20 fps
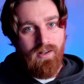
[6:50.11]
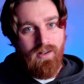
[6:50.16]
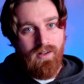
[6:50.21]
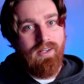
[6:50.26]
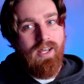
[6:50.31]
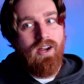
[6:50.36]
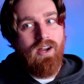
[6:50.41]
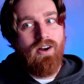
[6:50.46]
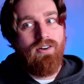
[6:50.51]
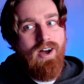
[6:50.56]

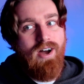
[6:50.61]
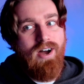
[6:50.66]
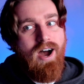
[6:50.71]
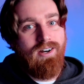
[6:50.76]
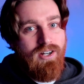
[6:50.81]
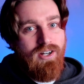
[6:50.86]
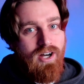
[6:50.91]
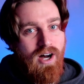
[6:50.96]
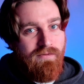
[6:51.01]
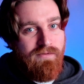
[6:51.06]
They are
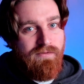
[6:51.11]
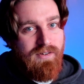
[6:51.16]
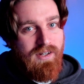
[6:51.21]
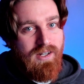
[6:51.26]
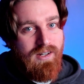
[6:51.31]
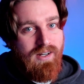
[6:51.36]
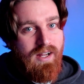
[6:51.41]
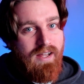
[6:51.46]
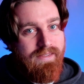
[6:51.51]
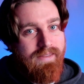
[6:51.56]
not
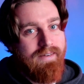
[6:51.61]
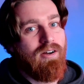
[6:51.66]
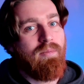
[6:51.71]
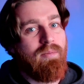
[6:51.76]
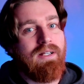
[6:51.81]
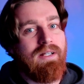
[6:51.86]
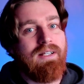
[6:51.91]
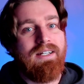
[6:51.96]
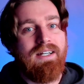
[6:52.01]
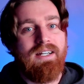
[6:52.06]
confident in their
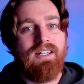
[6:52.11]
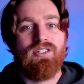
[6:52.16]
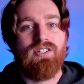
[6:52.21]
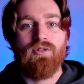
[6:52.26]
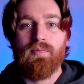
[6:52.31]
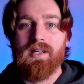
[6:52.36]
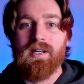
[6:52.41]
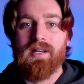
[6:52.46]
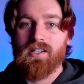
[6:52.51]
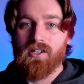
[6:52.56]
ability to
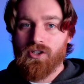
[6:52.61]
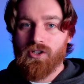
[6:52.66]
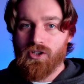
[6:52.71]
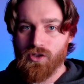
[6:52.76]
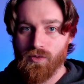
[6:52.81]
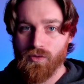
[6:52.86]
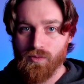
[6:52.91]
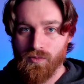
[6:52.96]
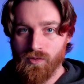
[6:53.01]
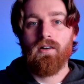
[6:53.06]
beat
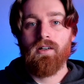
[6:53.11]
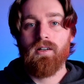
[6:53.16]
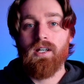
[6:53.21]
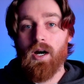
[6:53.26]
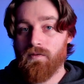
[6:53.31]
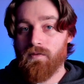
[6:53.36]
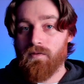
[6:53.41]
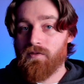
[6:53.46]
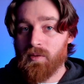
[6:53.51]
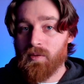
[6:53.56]
you. Now,
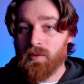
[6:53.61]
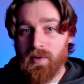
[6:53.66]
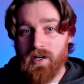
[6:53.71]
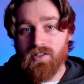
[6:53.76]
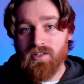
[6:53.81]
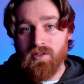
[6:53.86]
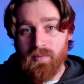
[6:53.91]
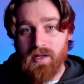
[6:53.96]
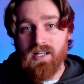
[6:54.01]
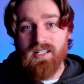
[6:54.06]
if your
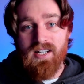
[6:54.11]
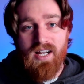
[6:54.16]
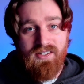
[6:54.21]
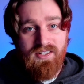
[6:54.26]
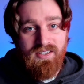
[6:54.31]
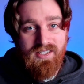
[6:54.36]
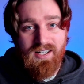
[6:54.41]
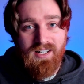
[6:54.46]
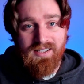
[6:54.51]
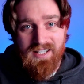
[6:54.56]
comparison page has a
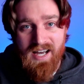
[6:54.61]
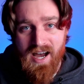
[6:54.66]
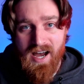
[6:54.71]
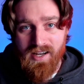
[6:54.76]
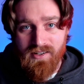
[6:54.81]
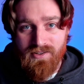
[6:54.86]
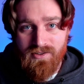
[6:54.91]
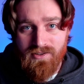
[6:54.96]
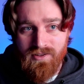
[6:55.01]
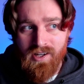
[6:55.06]
ton of
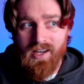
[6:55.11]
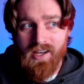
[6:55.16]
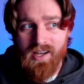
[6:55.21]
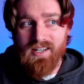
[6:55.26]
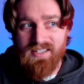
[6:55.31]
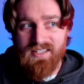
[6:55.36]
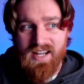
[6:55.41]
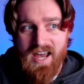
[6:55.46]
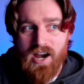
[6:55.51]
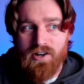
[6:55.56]
lies and
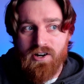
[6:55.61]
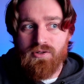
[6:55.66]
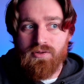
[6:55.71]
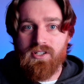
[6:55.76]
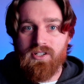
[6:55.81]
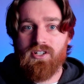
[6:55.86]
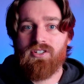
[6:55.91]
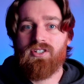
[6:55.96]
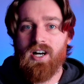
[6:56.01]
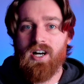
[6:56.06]
is actually
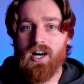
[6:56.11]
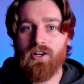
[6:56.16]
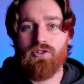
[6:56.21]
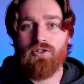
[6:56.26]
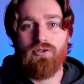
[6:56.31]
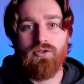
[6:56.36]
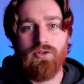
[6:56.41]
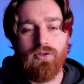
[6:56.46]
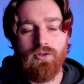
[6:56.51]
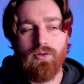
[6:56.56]
just
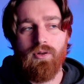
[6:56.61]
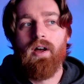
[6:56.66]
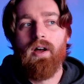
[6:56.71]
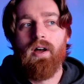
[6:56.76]
untrue,